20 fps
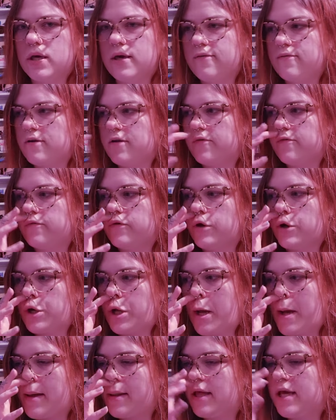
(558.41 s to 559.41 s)
even if you're
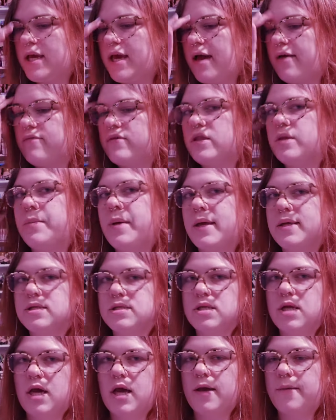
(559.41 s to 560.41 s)
not, like, having the best
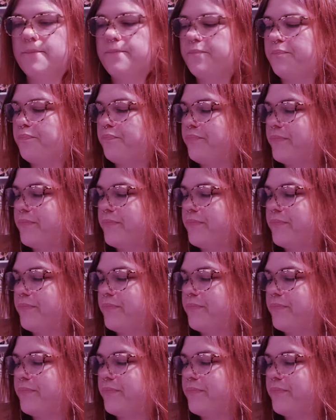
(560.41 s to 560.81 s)
time.